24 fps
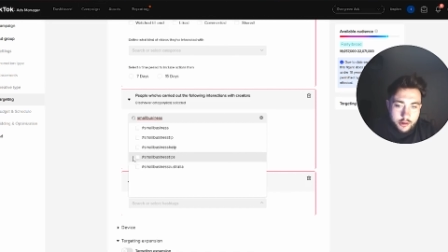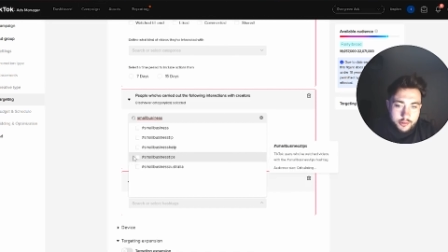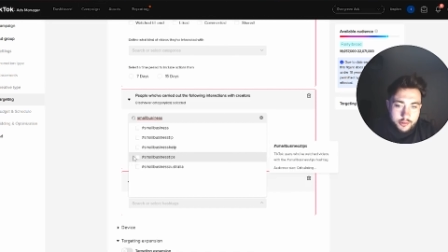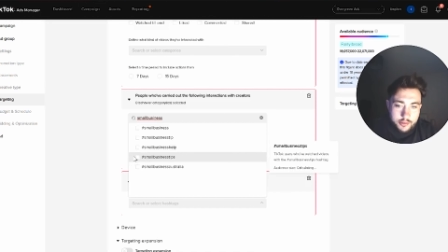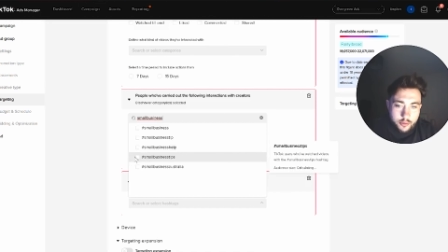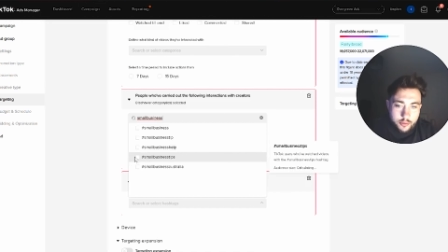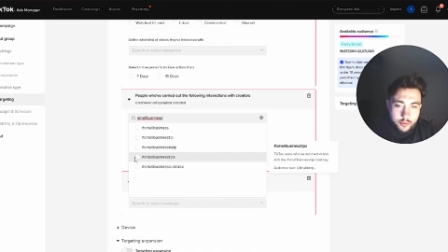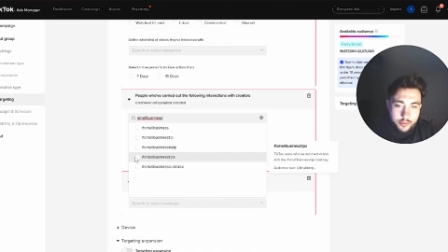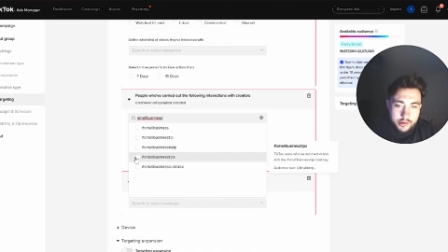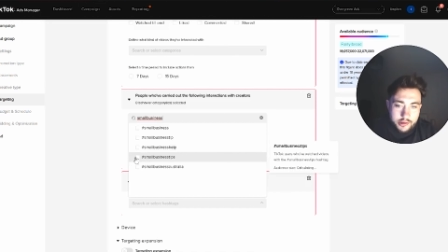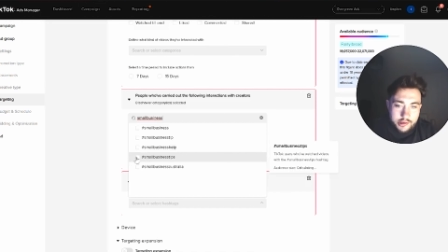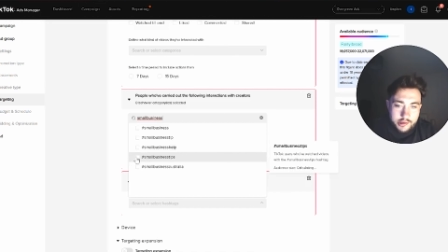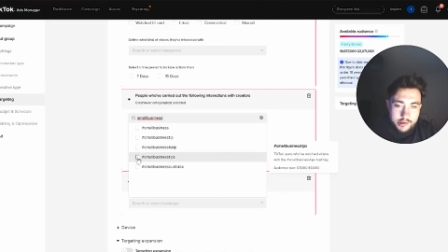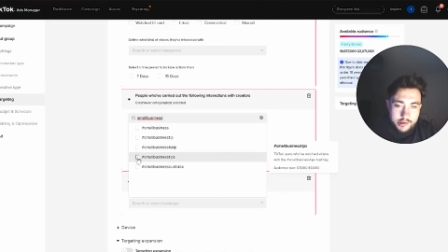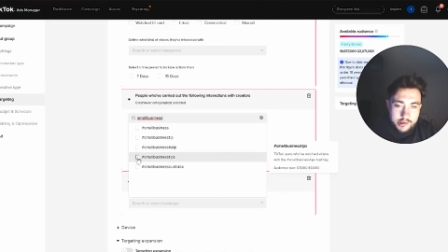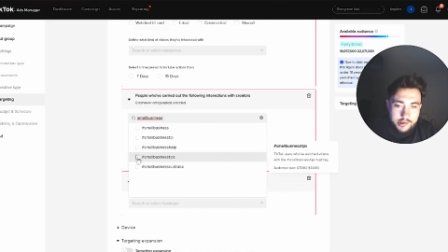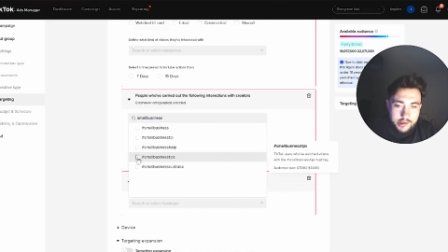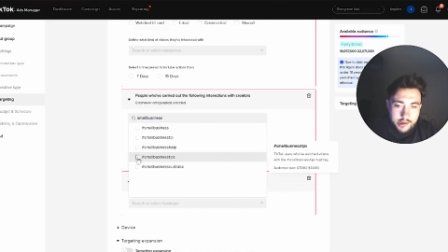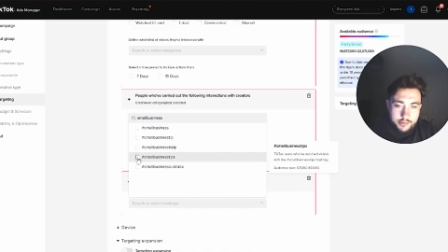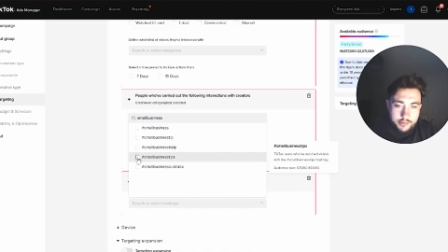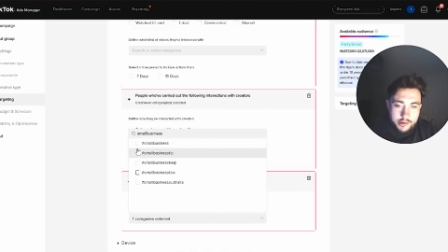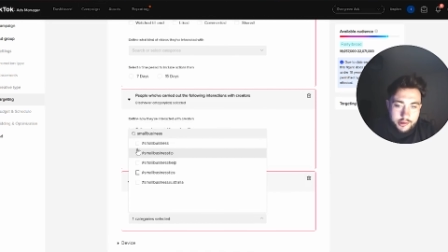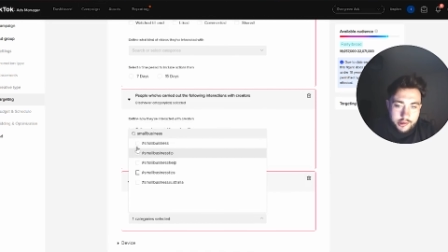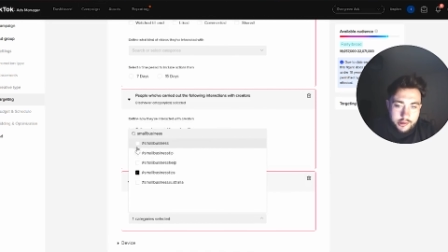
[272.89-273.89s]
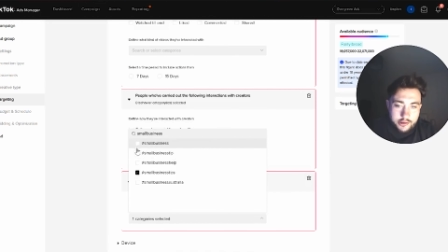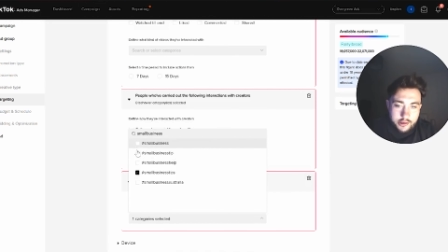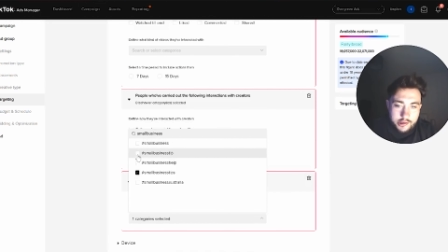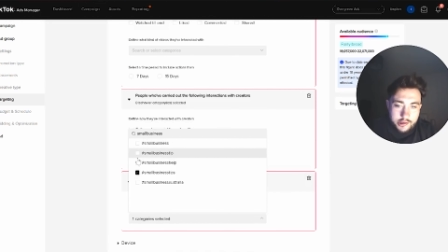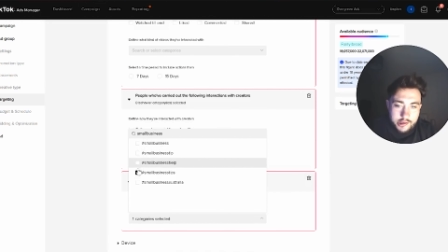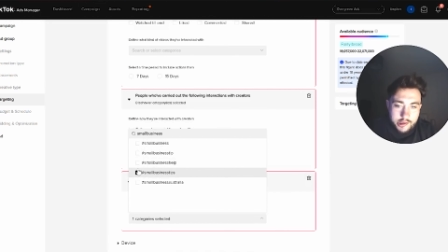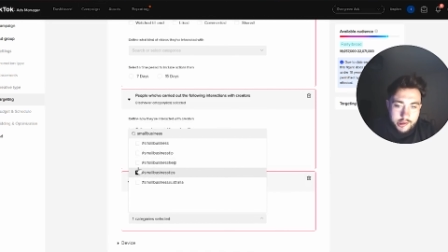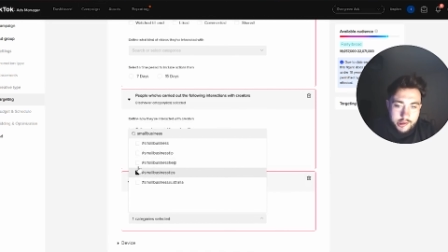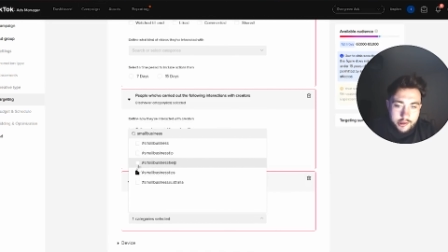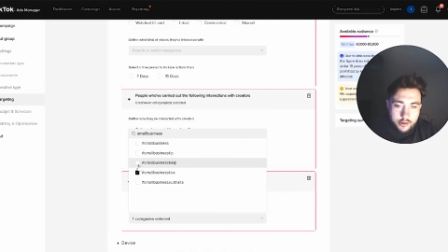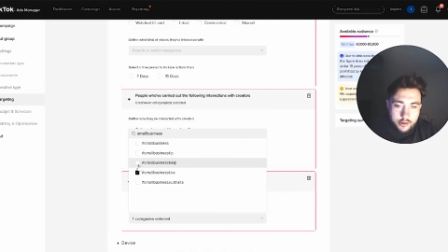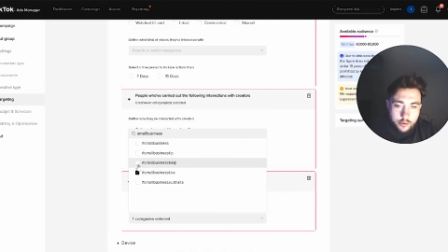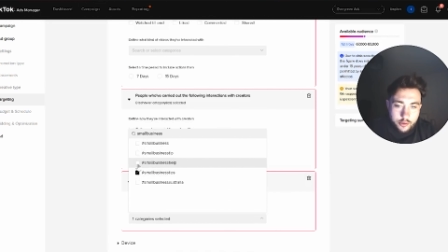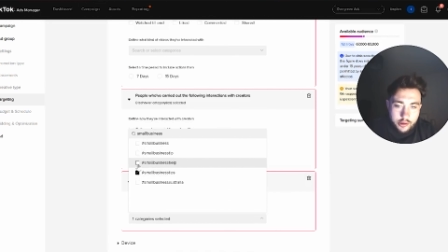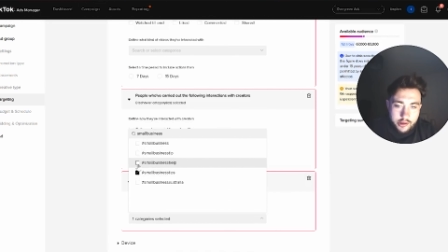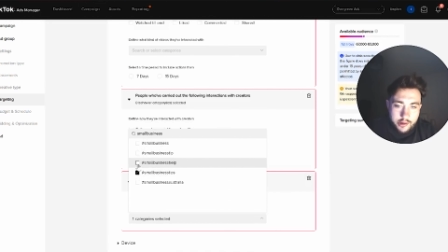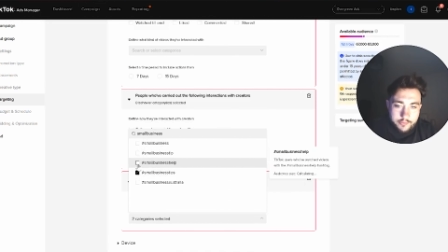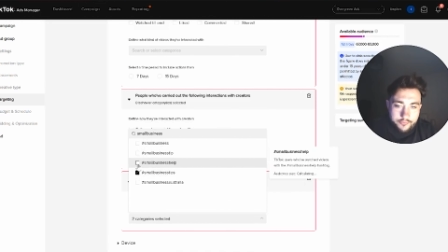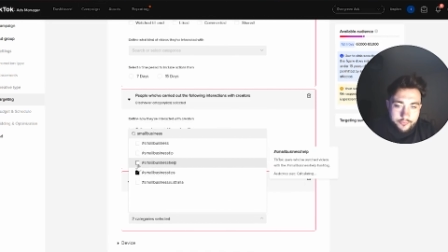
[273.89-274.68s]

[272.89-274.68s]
small business tips. Let's just tick all of them.